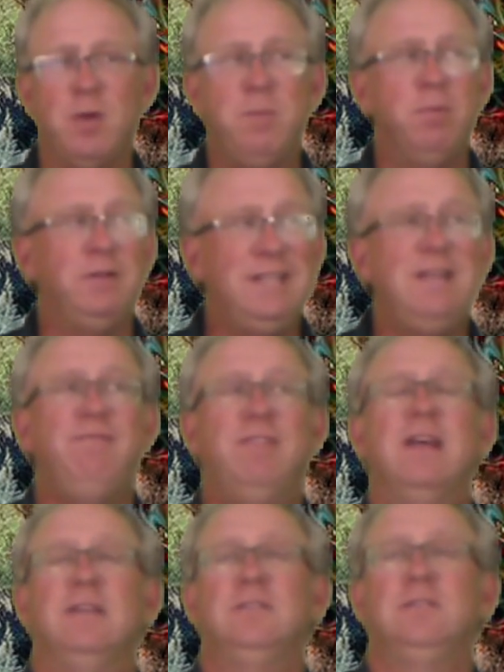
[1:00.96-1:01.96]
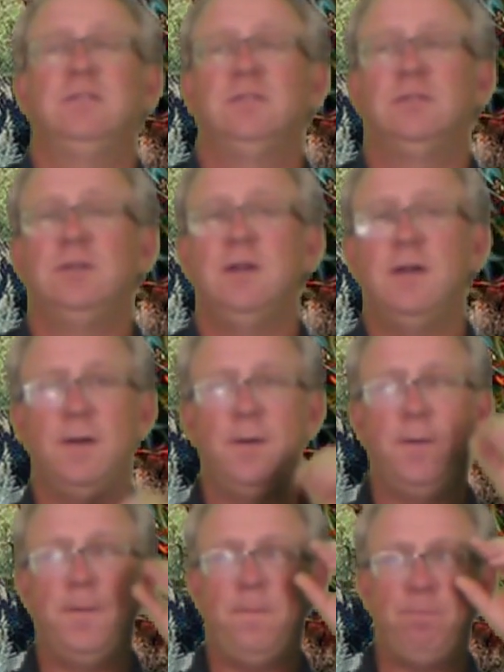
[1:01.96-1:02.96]
believe this.
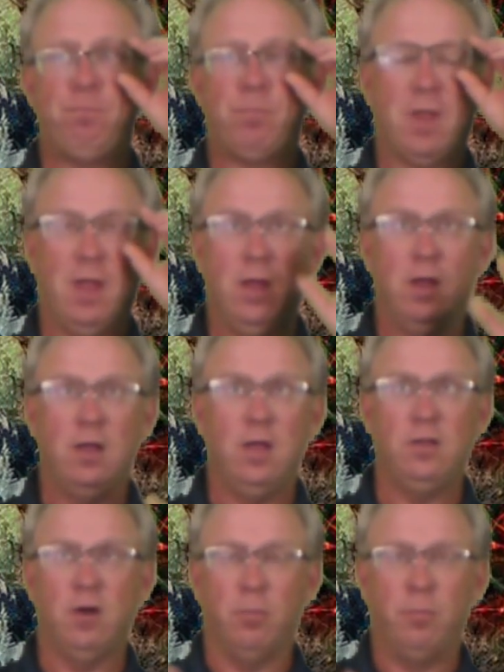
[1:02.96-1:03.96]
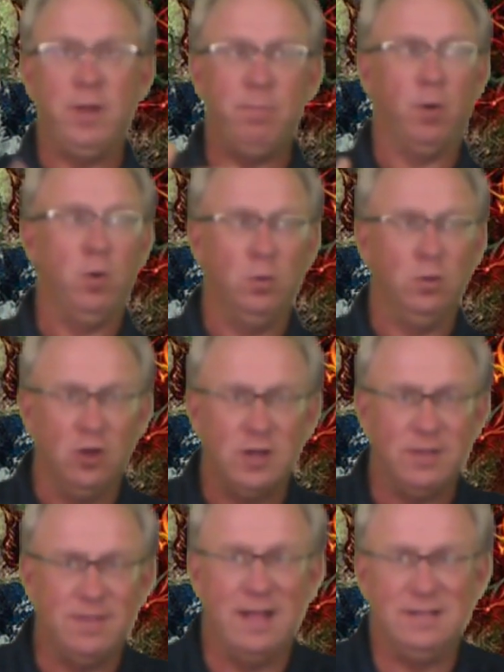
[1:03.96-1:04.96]
There are people who look
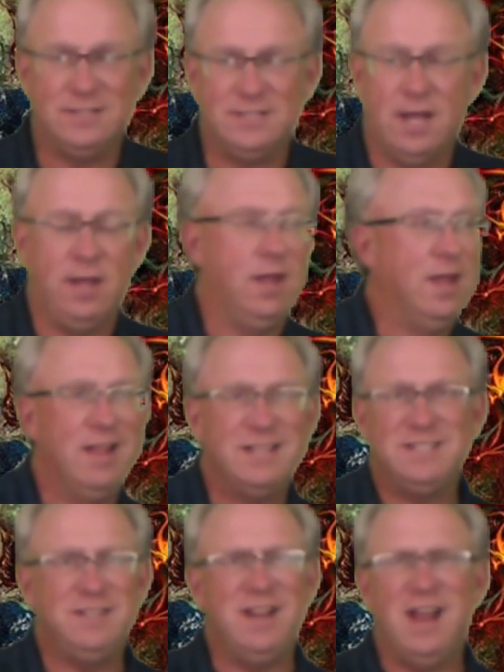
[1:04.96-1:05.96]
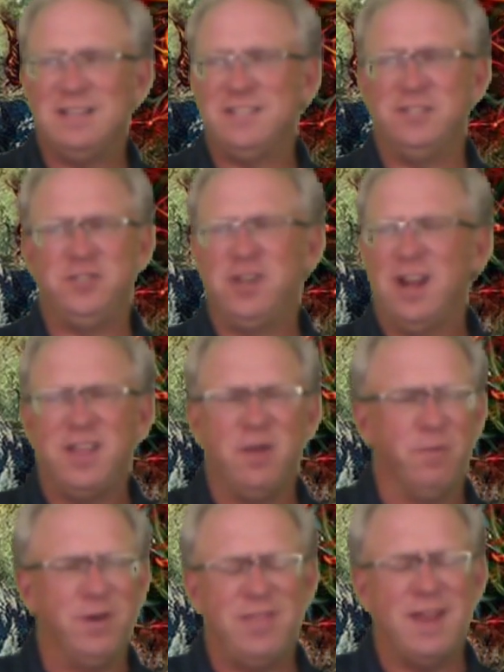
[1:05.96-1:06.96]
at that and say, "That's nonsense. You got to get
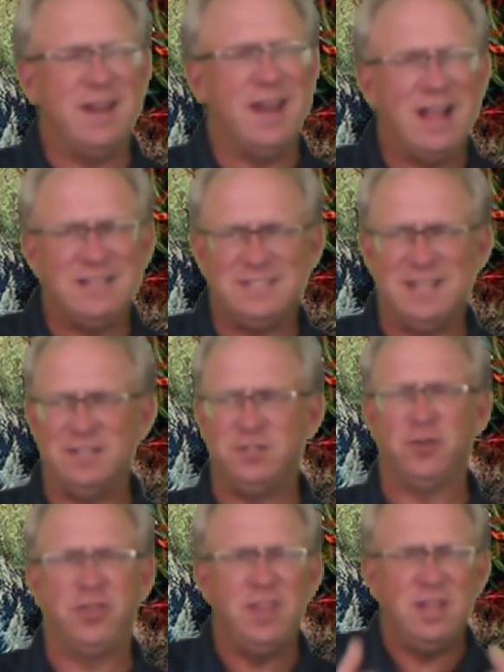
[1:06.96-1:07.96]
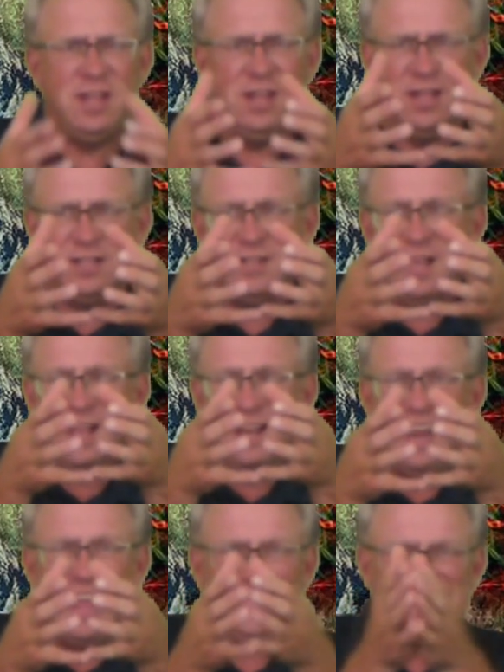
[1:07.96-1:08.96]
rid of that nonsense. Your thinking is
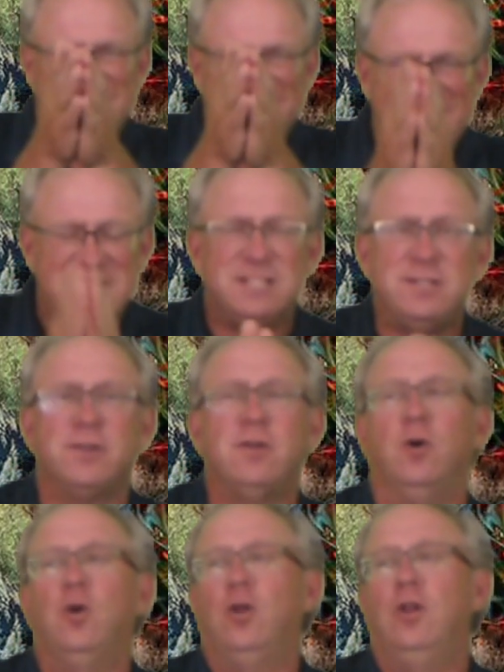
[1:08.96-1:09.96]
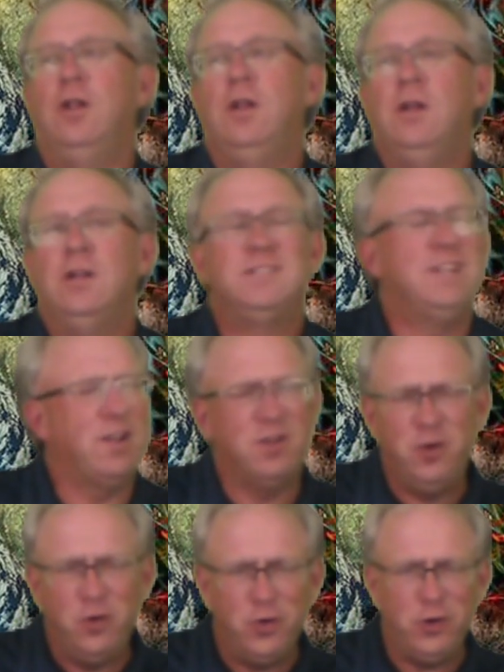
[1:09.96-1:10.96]
nonsensical. It's not
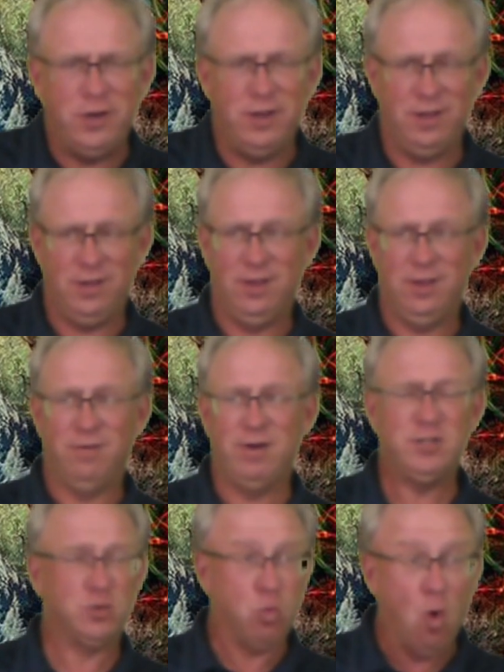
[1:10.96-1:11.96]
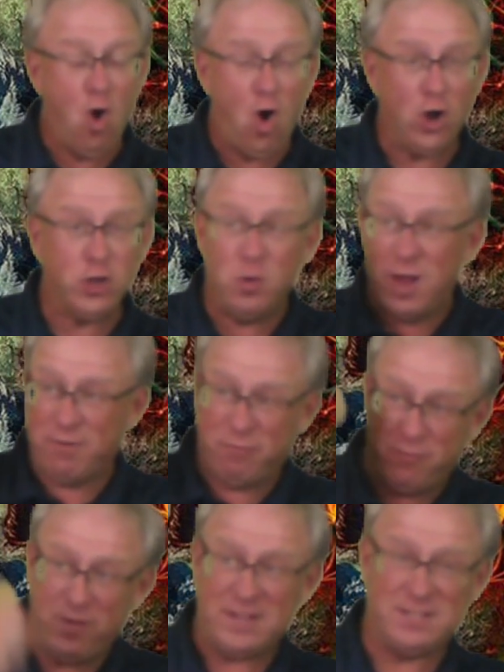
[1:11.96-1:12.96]
good. Right? It's wrong. You got to
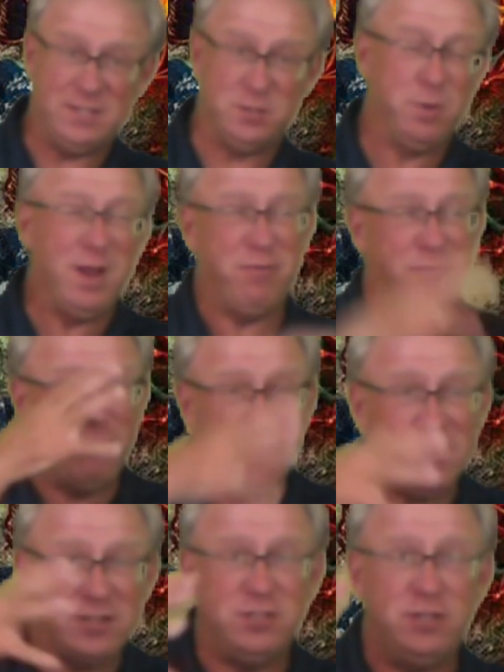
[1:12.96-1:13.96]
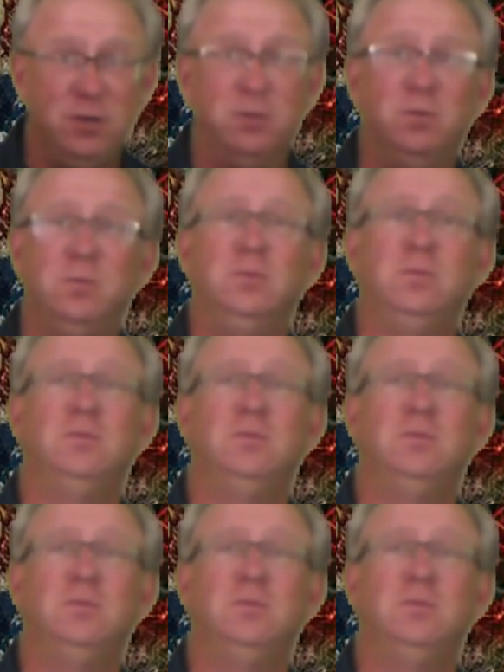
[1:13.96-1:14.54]
fix this. We got to fix you."